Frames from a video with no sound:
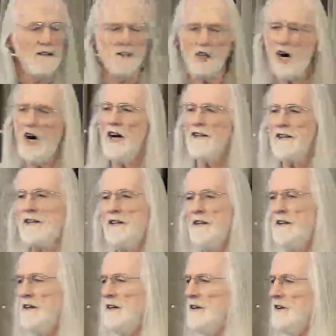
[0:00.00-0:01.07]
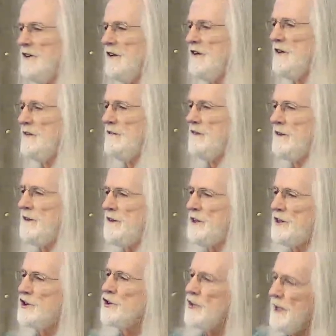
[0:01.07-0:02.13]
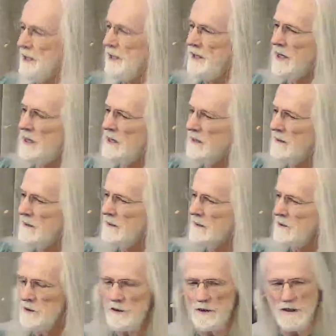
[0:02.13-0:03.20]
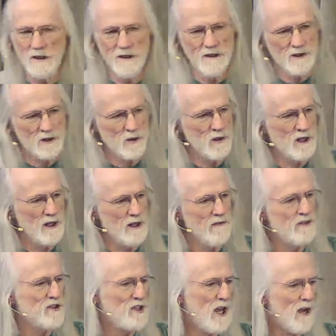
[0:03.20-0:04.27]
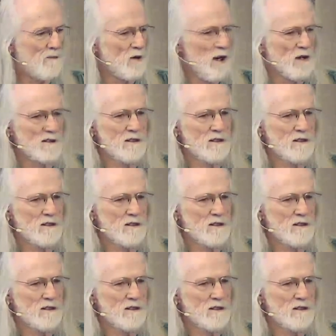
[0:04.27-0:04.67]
taught the Trinity through the three-leaf shamrock.